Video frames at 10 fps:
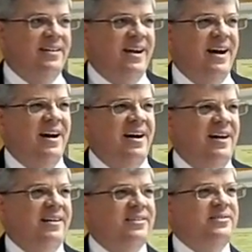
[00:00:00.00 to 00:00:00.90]

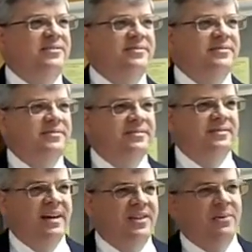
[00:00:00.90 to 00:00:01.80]
I
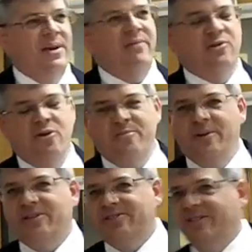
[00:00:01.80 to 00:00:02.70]
think we have
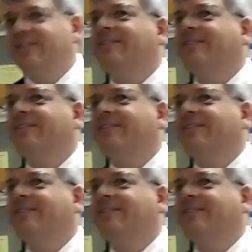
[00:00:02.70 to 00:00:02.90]
Chromebooks.